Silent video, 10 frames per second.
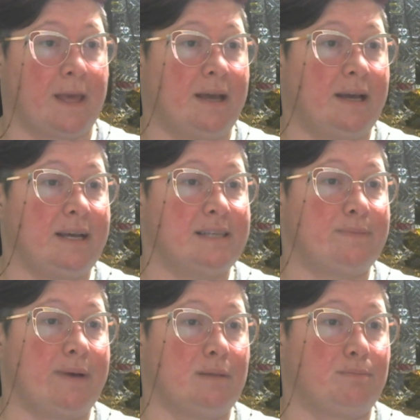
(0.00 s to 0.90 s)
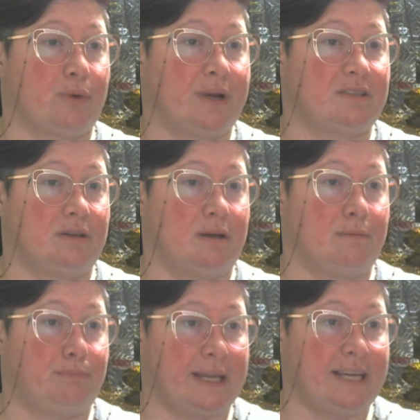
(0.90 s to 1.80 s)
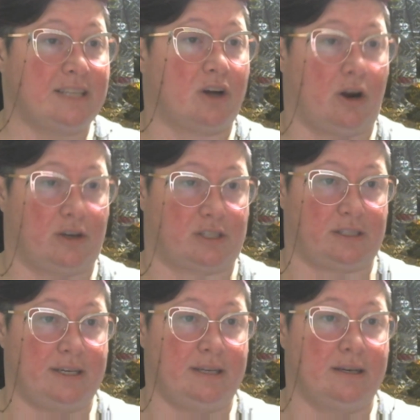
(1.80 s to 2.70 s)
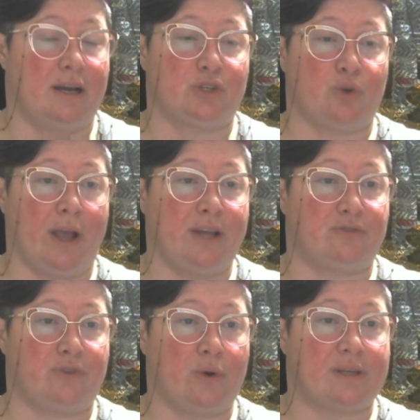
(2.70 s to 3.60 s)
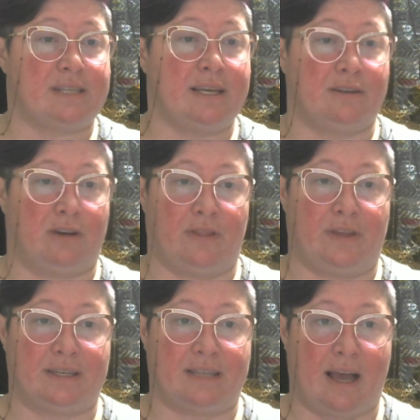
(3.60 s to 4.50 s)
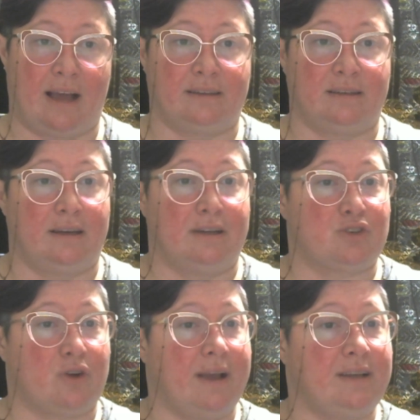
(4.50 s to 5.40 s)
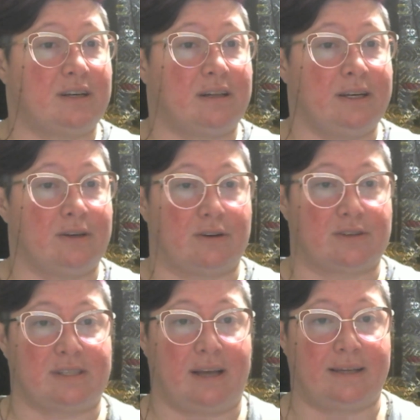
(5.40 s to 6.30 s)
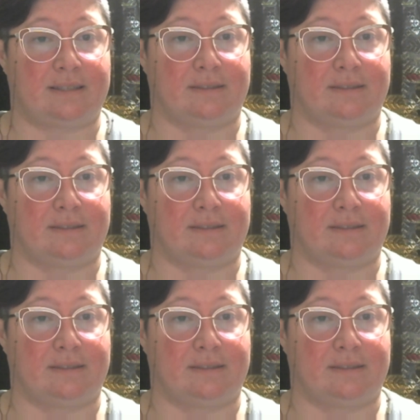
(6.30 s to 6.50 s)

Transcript: Isabel blinked harshly, trying to focus in on the Adan, trying to clear her sight.